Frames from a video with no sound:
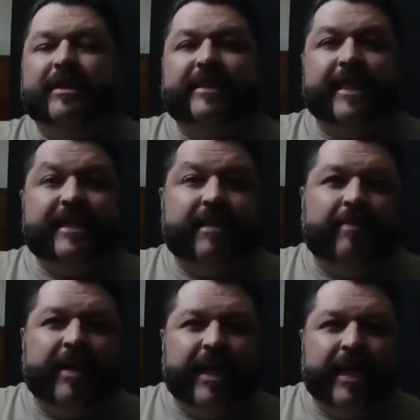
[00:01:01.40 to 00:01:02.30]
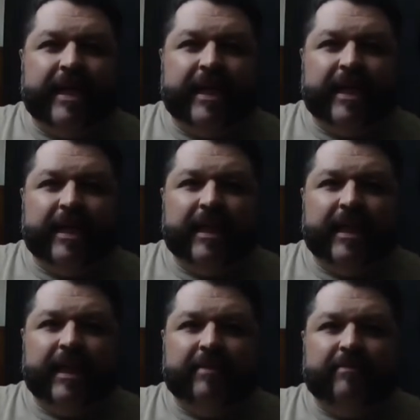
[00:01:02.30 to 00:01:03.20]
Say somebody in the
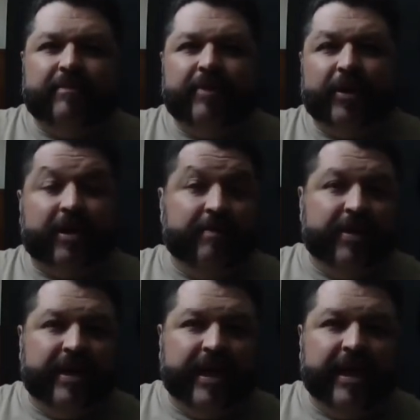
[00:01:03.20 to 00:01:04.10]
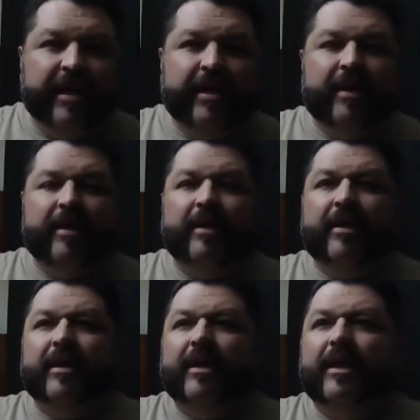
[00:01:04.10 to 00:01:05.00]
um, your community,
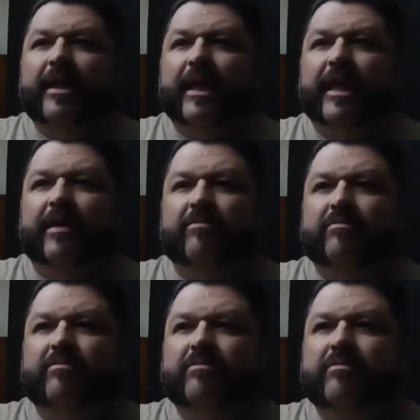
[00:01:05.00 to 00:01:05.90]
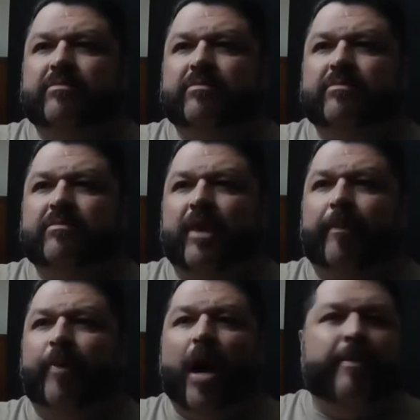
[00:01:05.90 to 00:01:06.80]
um, a
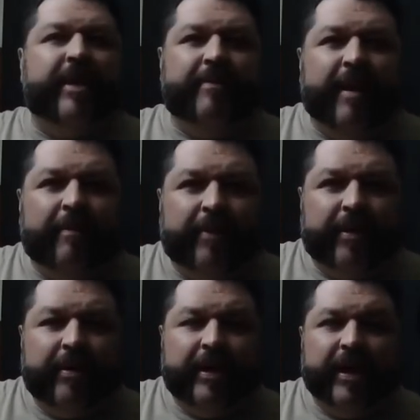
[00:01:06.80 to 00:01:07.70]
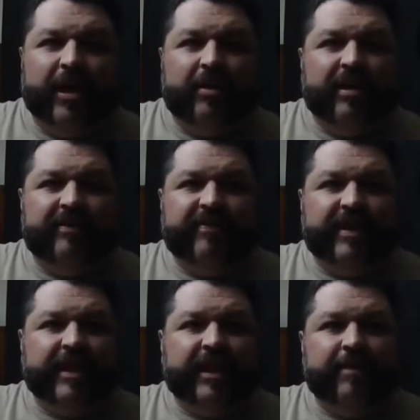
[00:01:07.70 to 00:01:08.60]
prominent member, you know, of
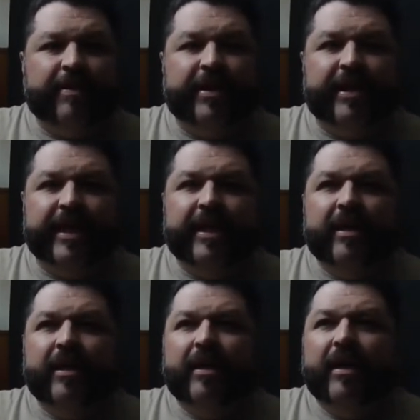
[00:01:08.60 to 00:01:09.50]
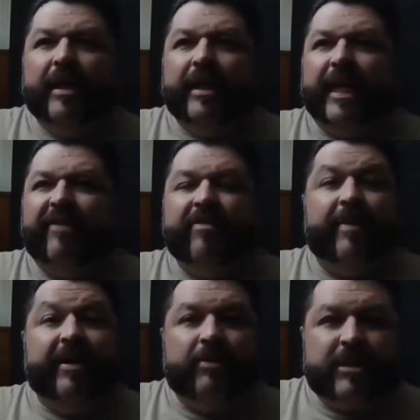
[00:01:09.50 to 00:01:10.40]
uh, the community that
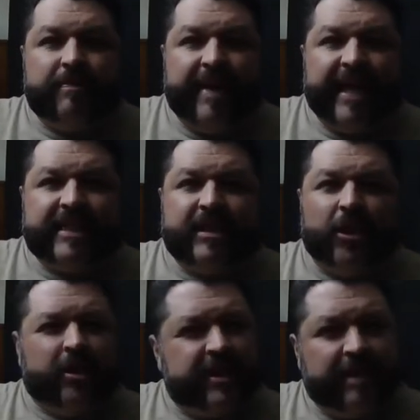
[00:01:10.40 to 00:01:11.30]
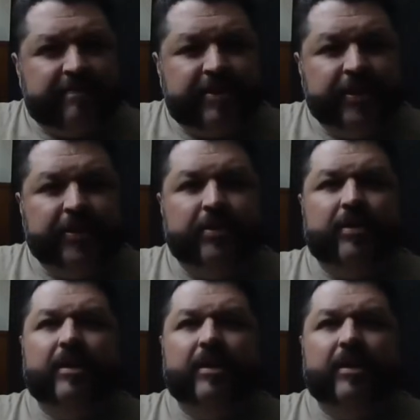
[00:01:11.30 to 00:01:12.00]
everybody respects, looks up to.